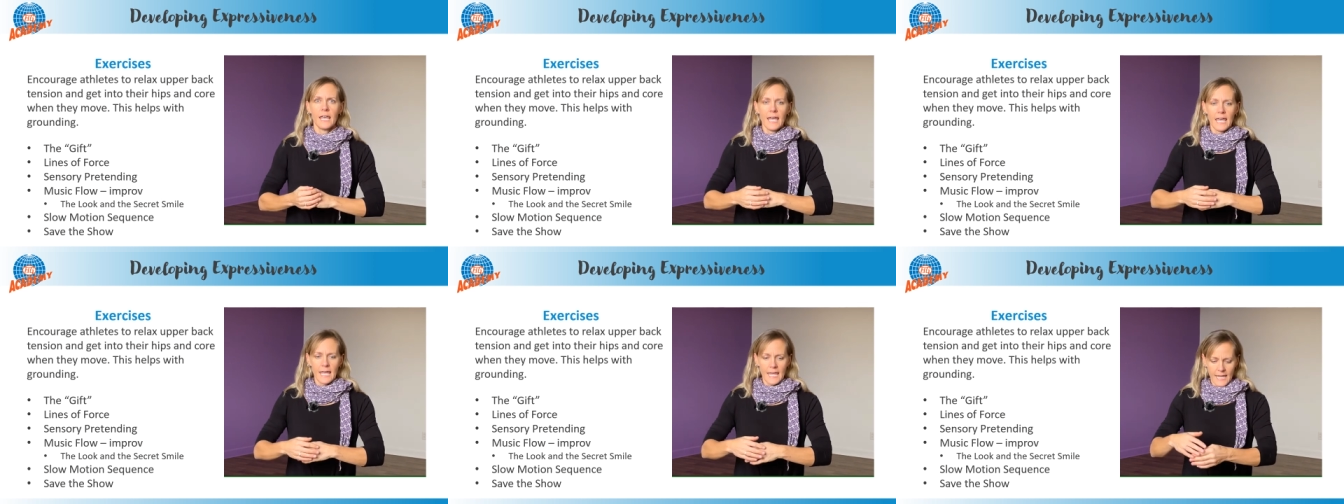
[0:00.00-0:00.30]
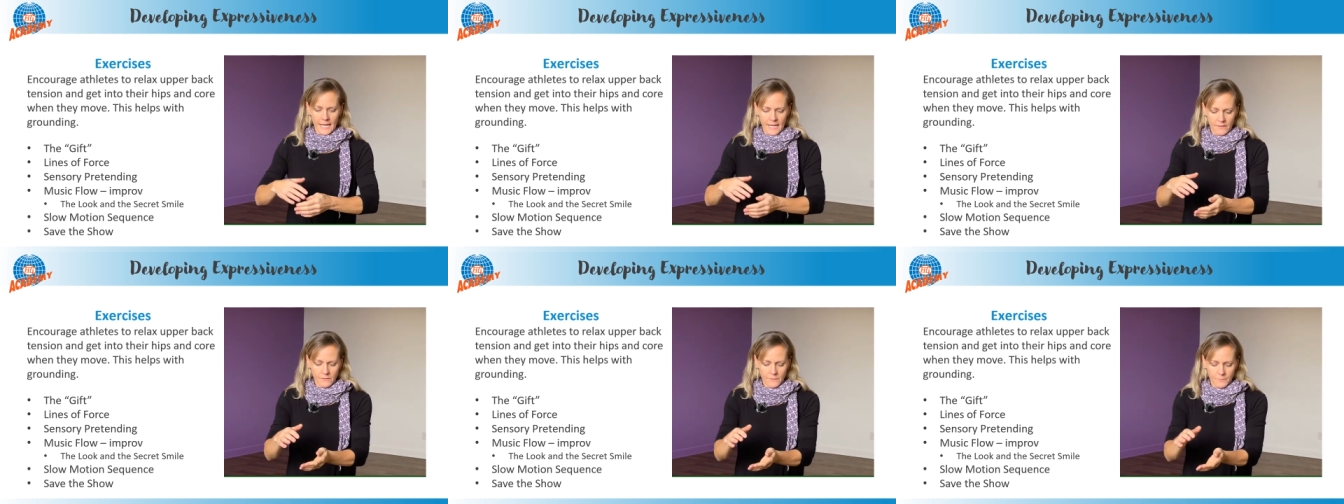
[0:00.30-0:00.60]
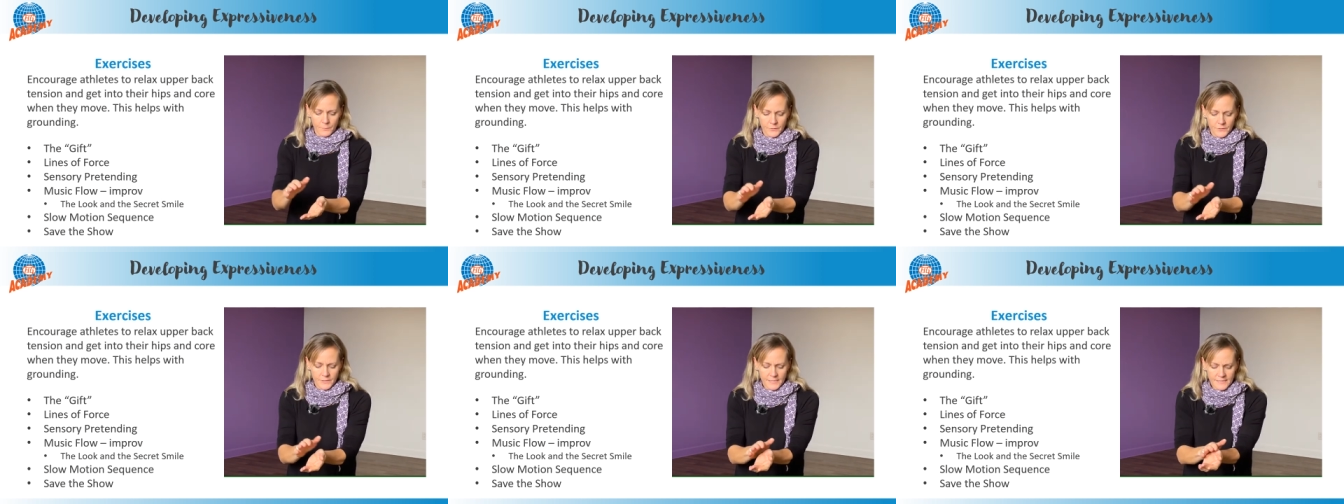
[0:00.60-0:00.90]
And the
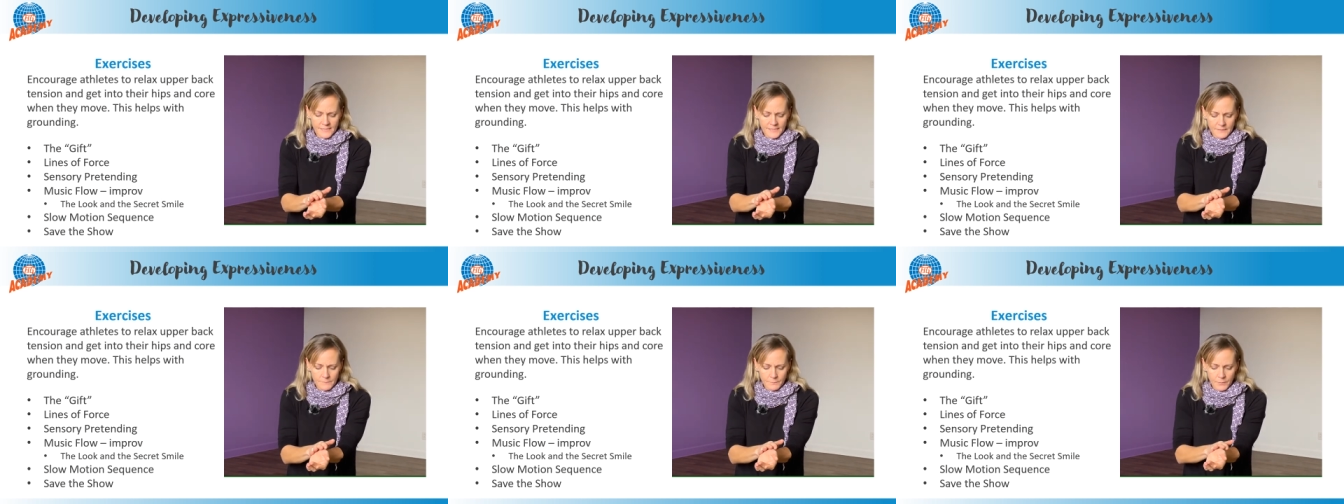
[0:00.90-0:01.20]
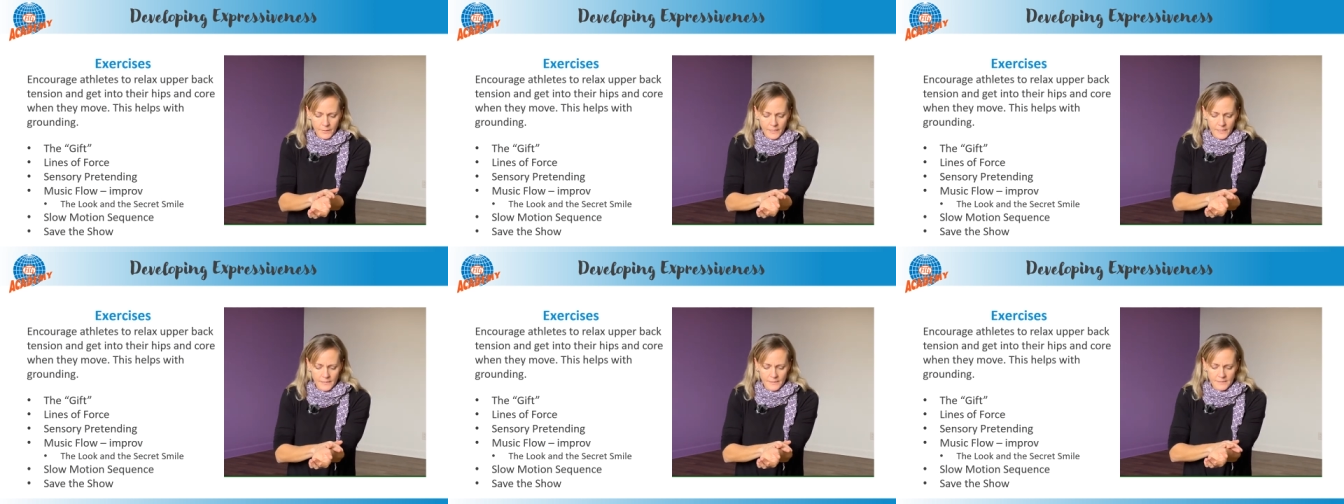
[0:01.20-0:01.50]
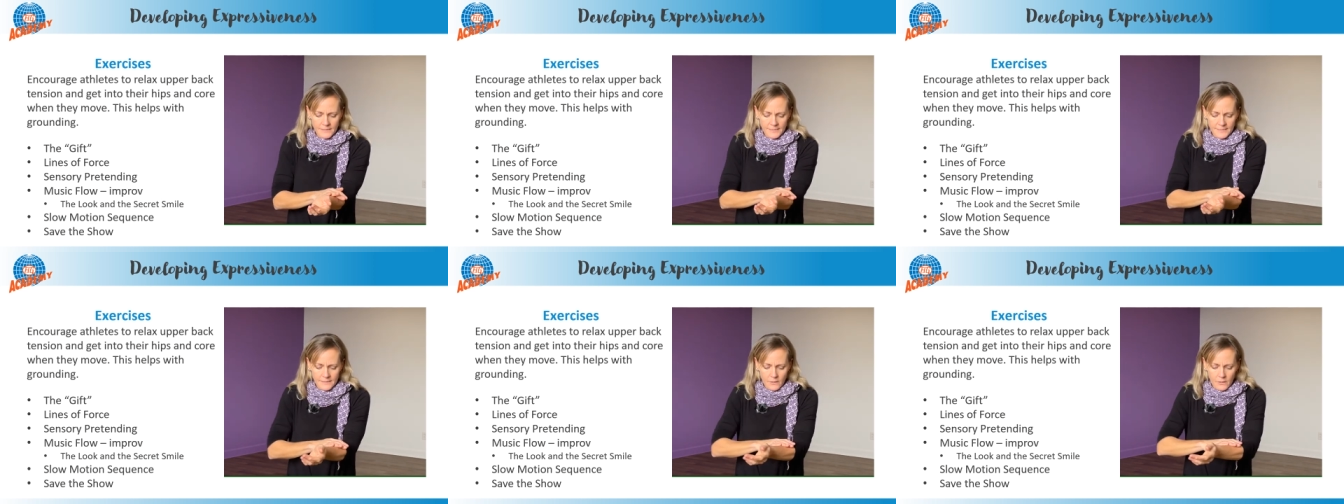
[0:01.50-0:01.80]

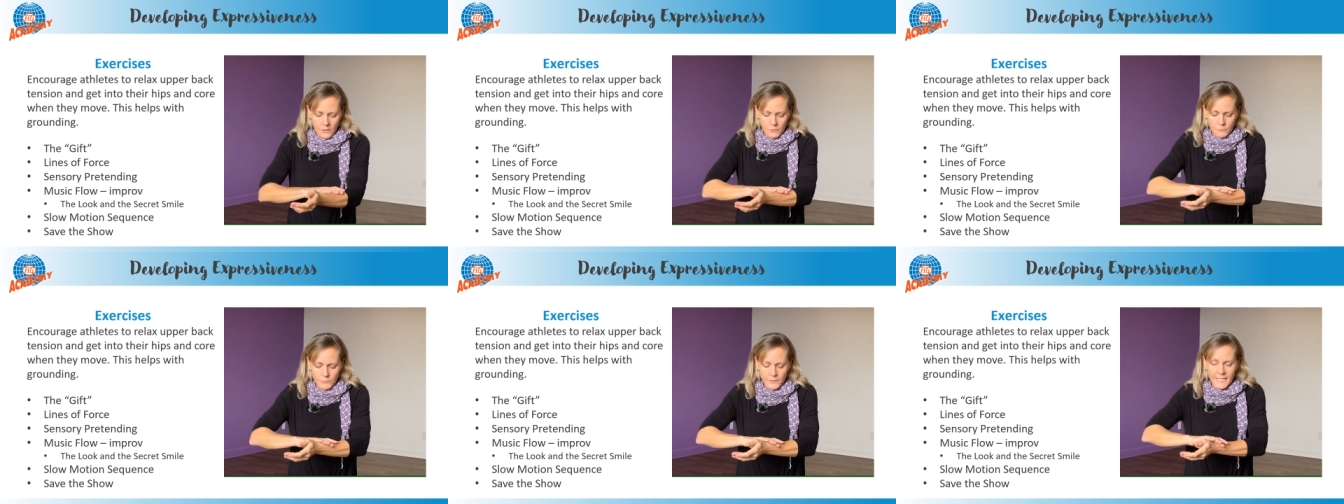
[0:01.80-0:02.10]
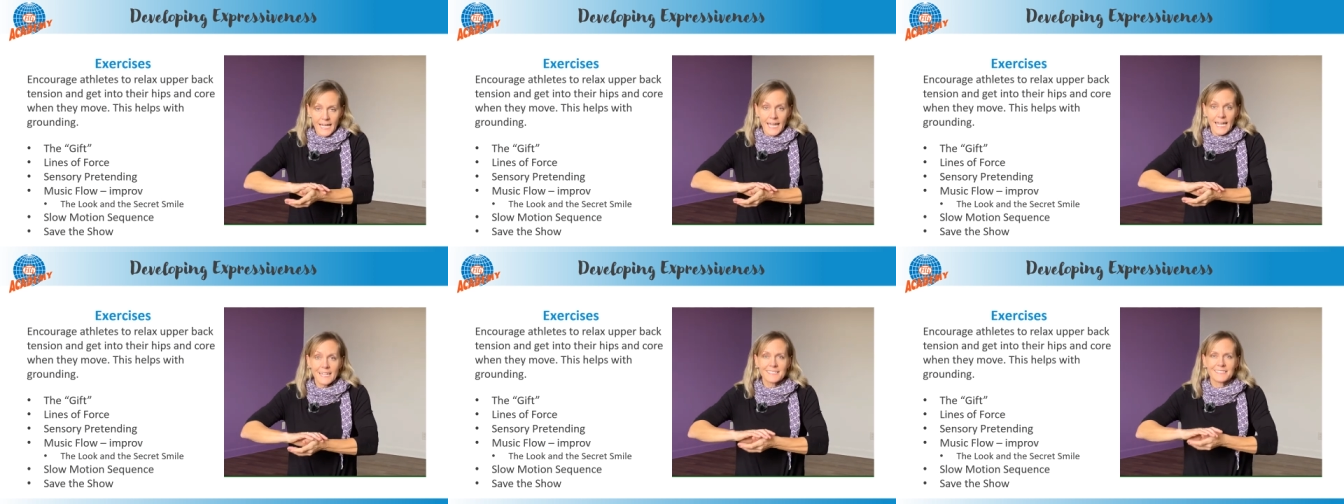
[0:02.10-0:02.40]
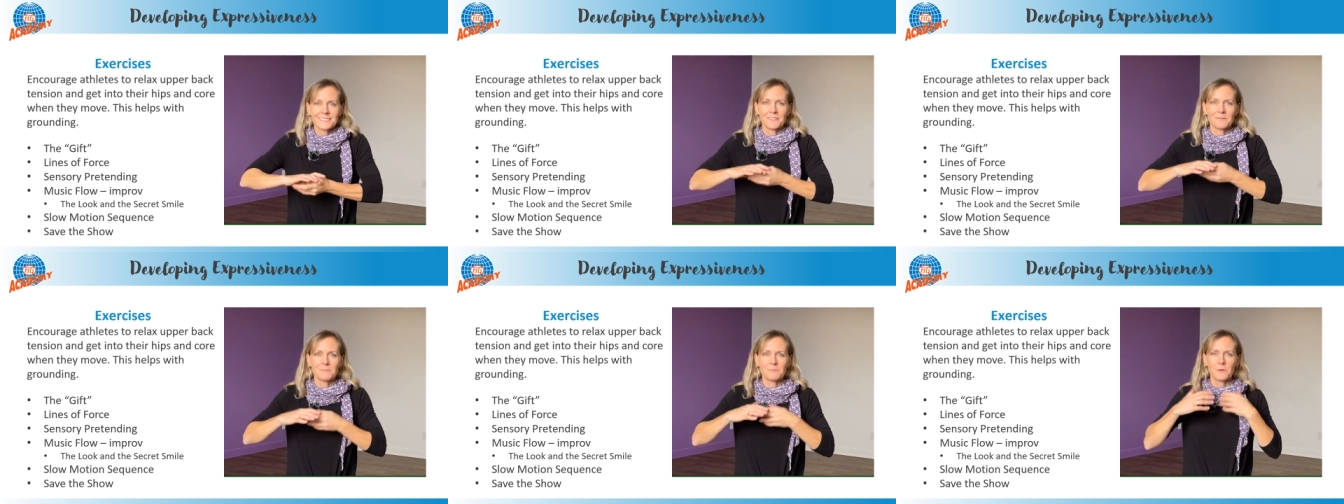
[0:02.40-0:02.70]
participants are
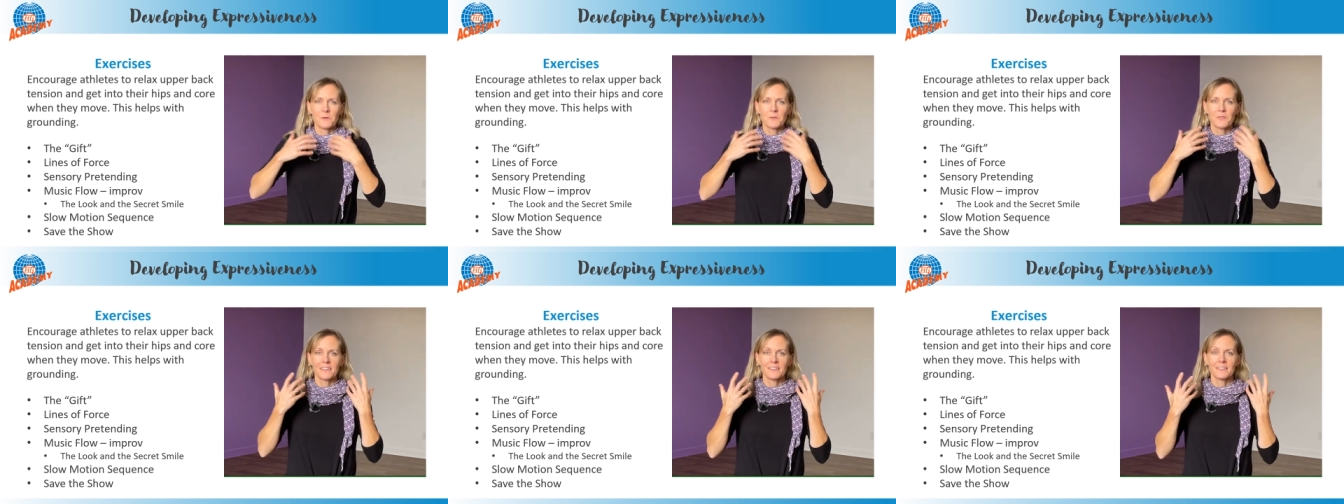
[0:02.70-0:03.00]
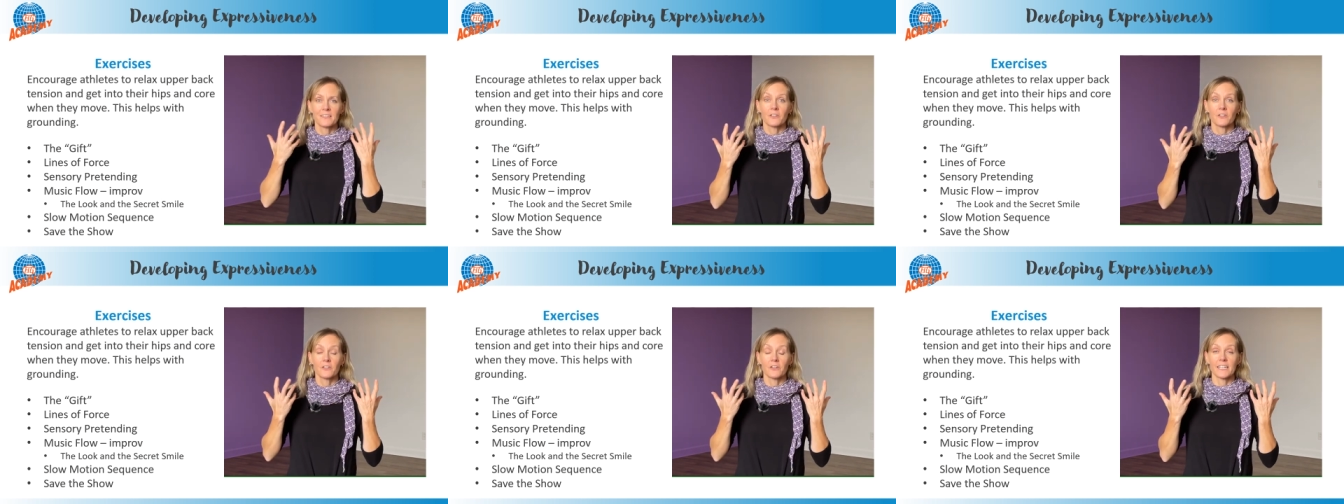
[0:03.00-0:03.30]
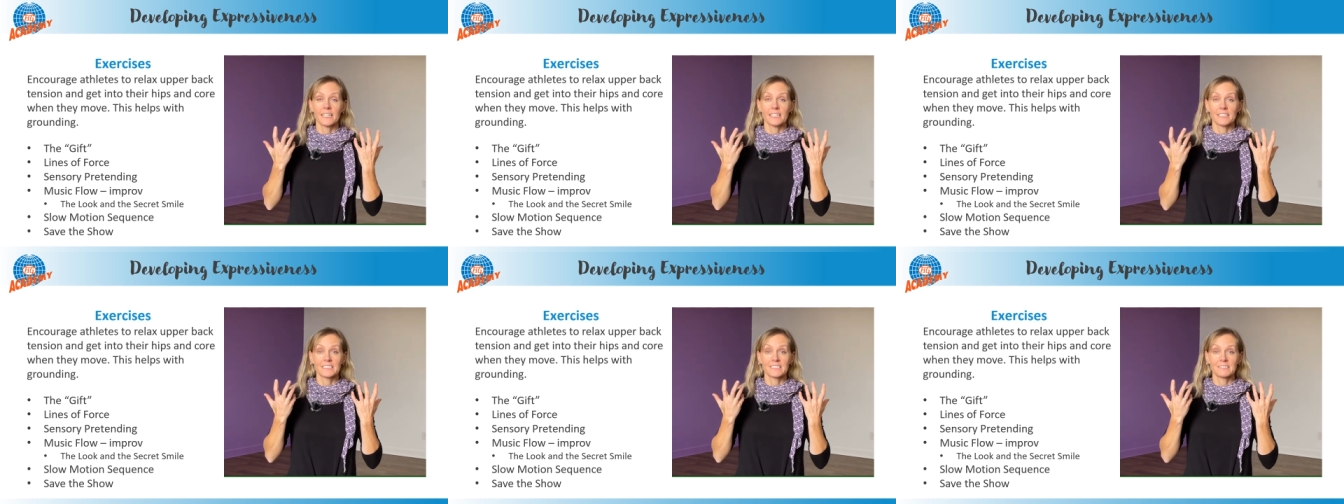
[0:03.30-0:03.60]
reacting both in their
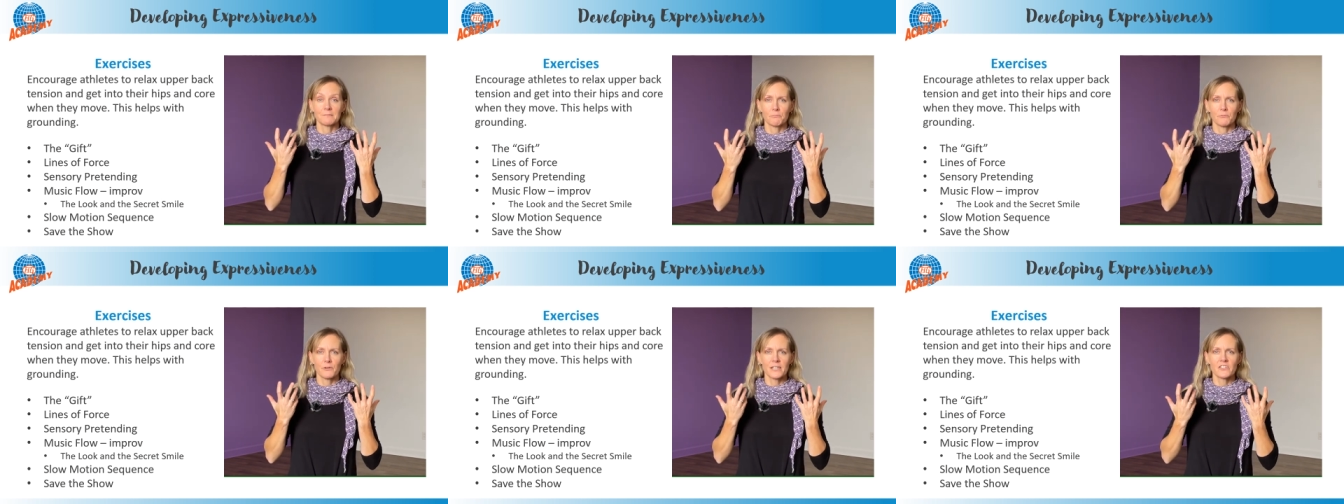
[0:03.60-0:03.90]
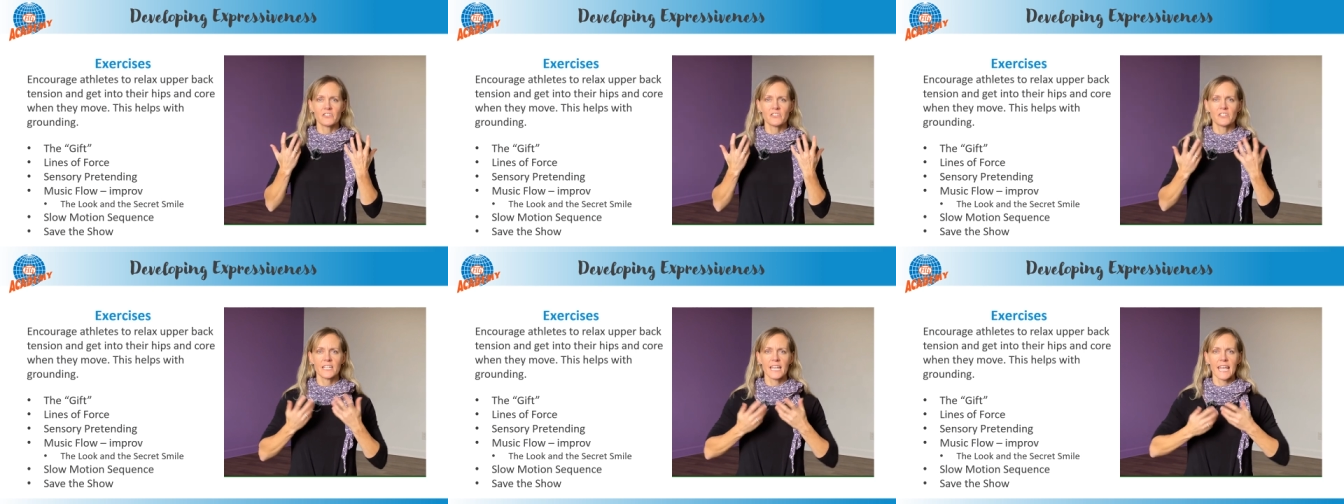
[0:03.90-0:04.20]
expression